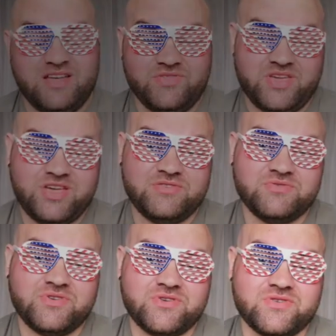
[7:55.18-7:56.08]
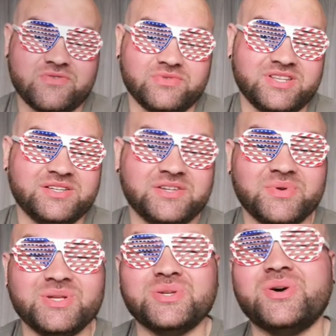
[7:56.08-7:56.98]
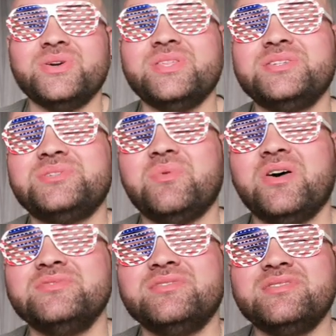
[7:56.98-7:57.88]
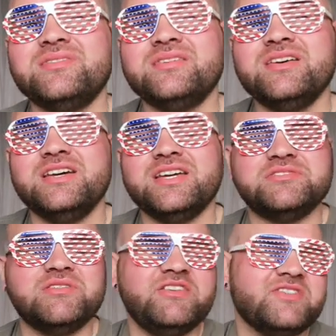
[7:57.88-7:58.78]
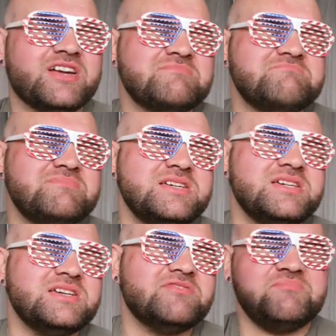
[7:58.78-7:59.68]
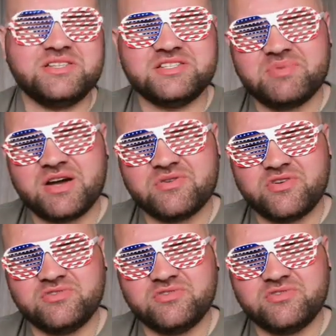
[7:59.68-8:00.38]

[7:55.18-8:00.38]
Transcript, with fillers: And there you go. Did you enjoy this one? Is there anything I may have missed about